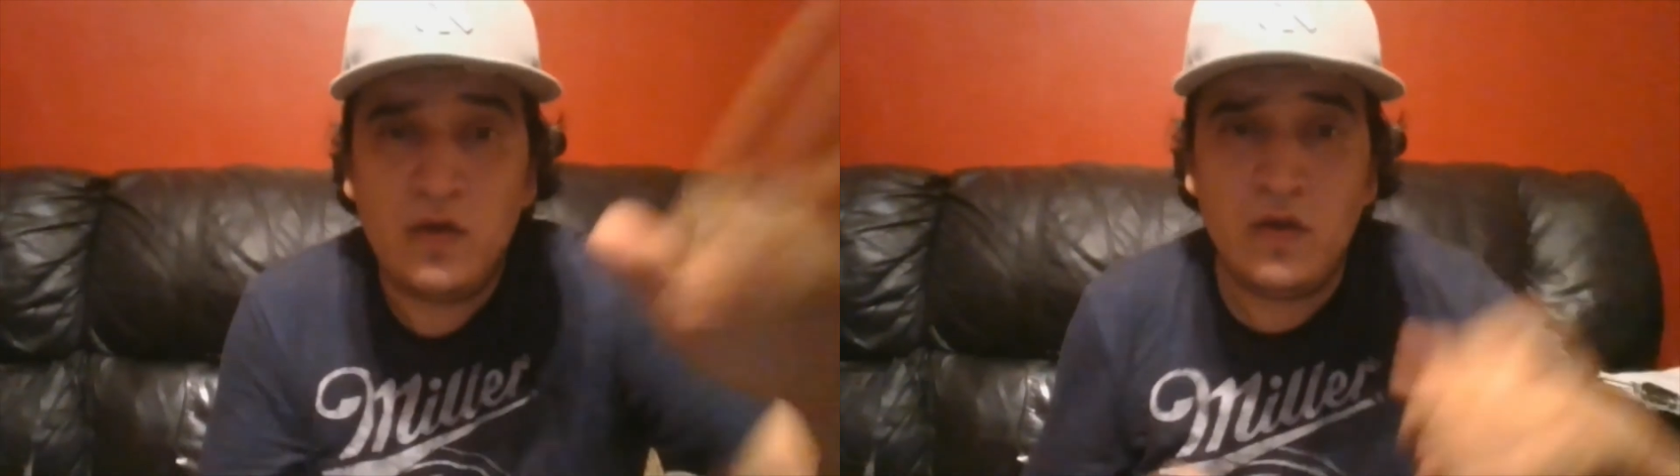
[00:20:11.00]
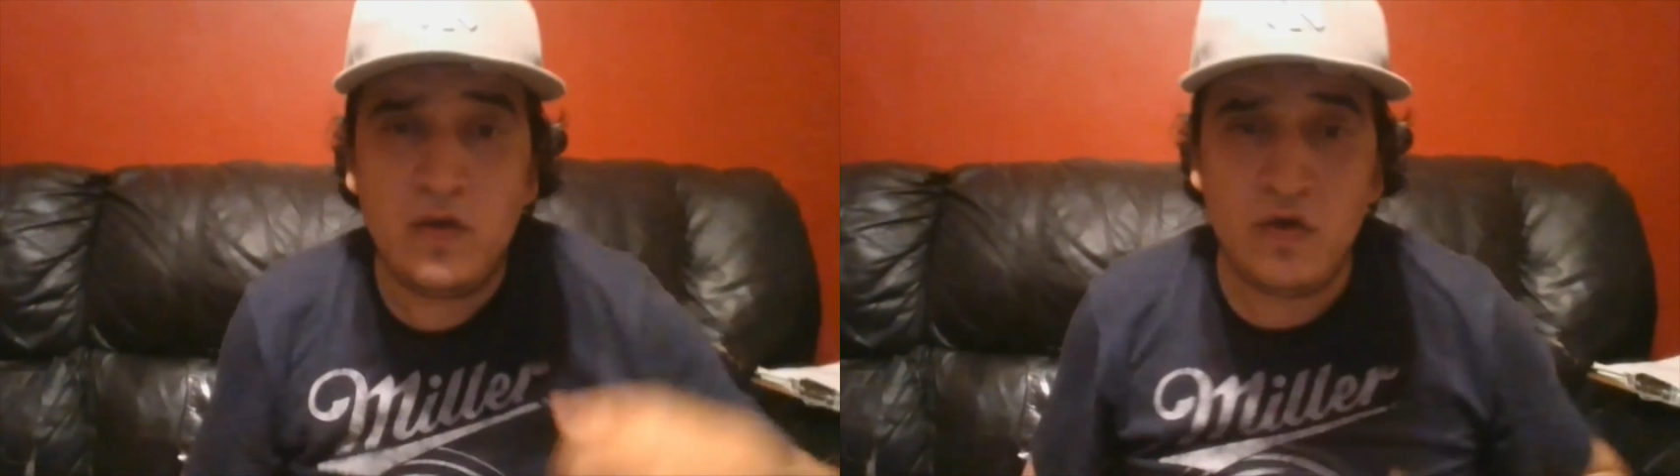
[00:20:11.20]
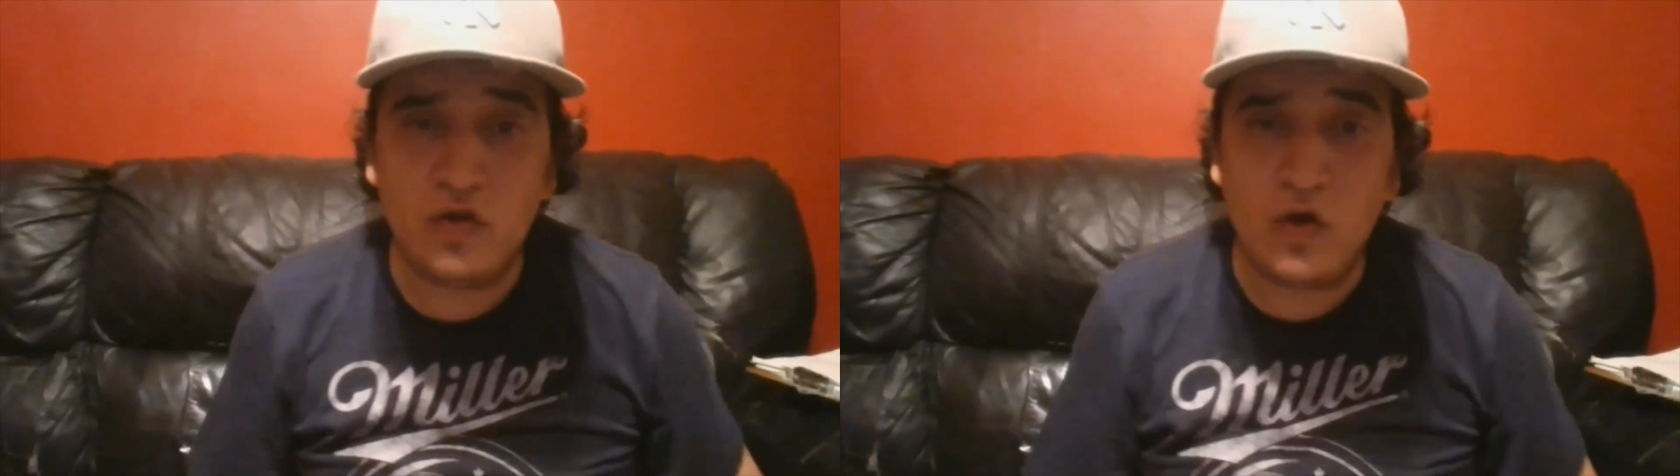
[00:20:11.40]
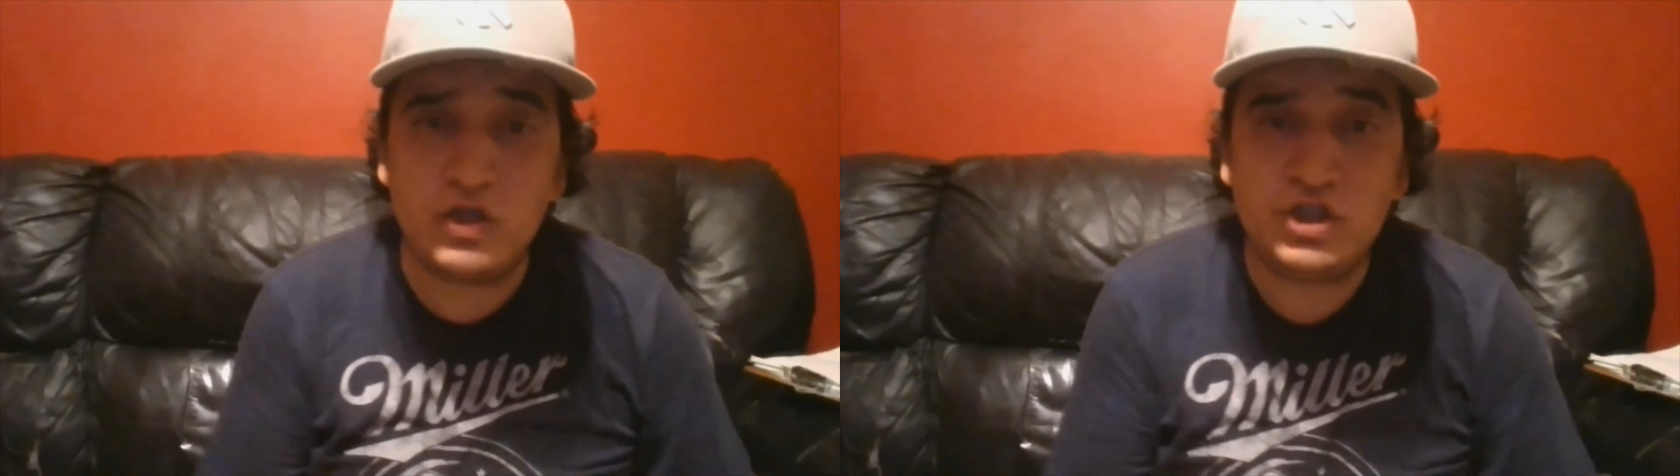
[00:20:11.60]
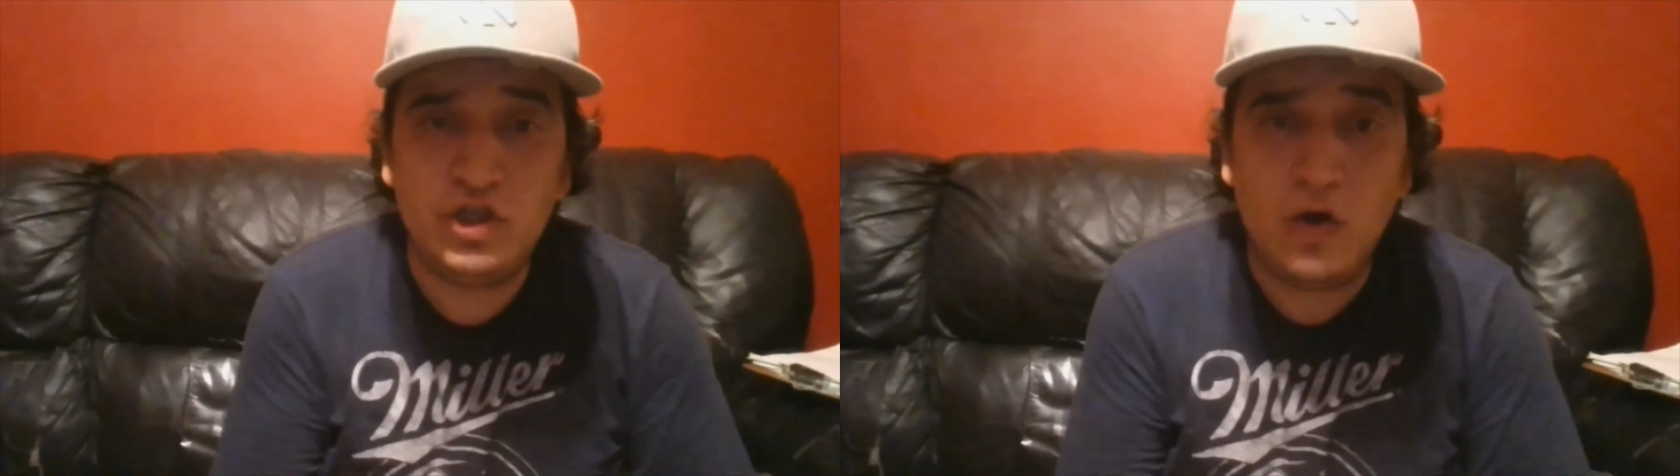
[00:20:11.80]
Your dog should